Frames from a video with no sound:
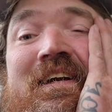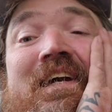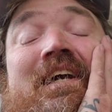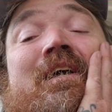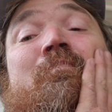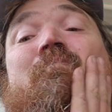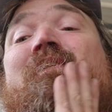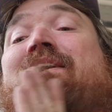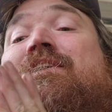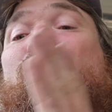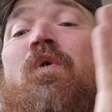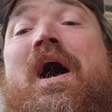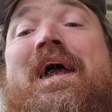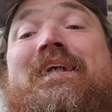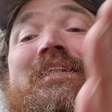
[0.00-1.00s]
it can be
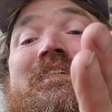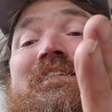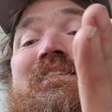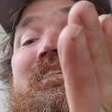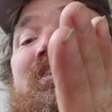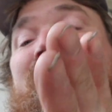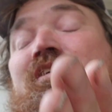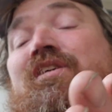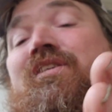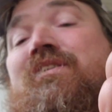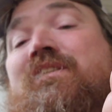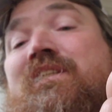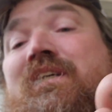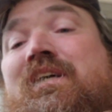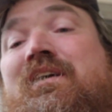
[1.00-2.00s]
quite
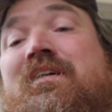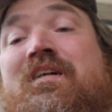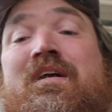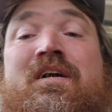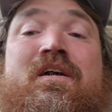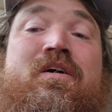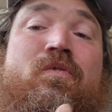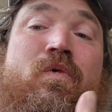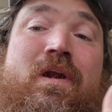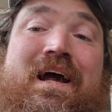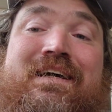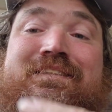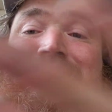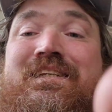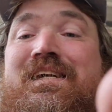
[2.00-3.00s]
discouraging when
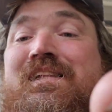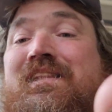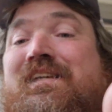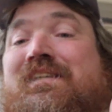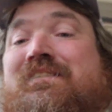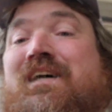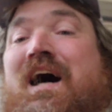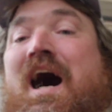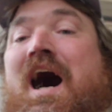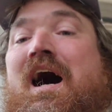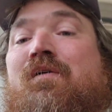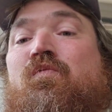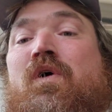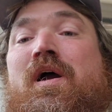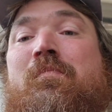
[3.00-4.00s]
I see these
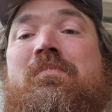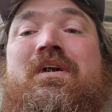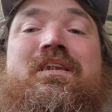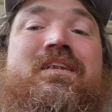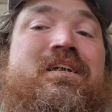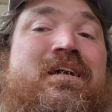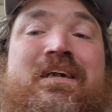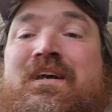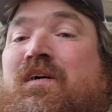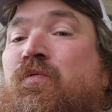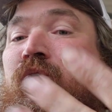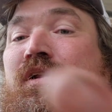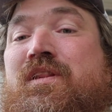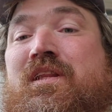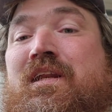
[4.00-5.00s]
hot women
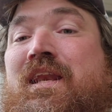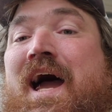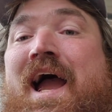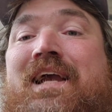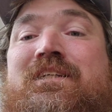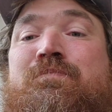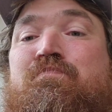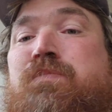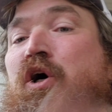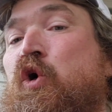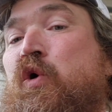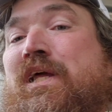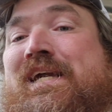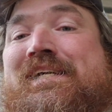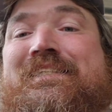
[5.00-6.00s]
with the nice
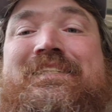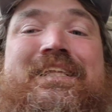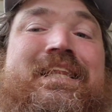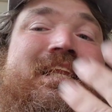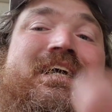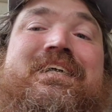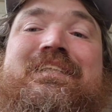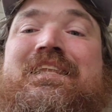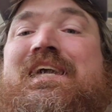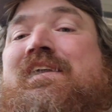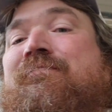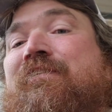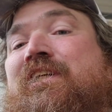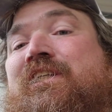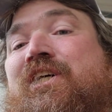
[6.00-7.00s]
booties and the
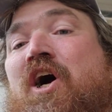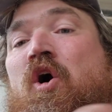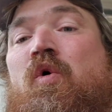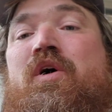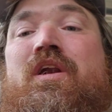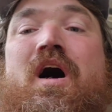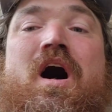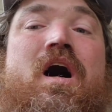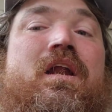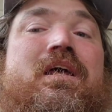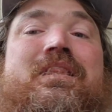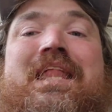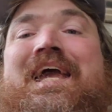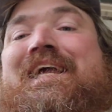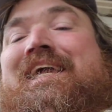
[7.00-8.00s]
cleavage going on
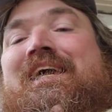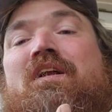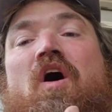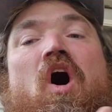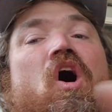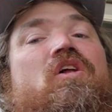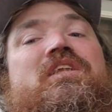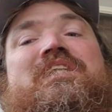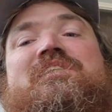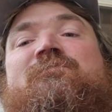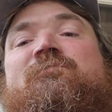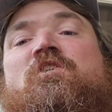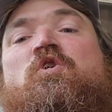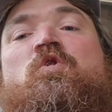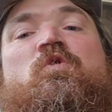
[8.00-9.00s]
and they get all these
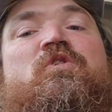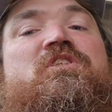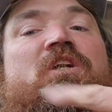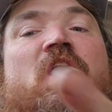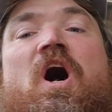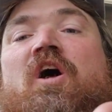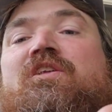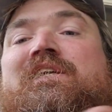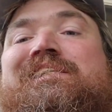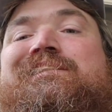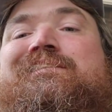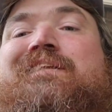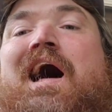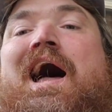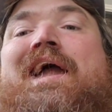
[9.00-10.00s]
views and all these
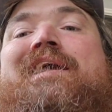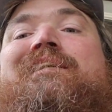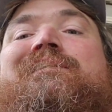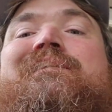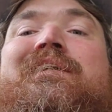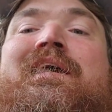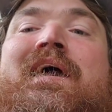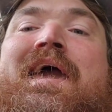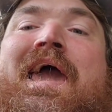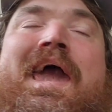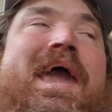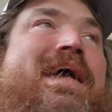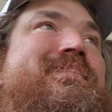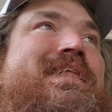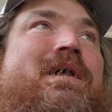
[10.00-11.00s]
likes
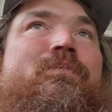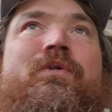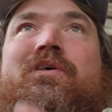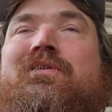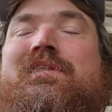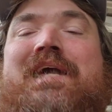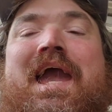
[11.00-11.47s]
and they really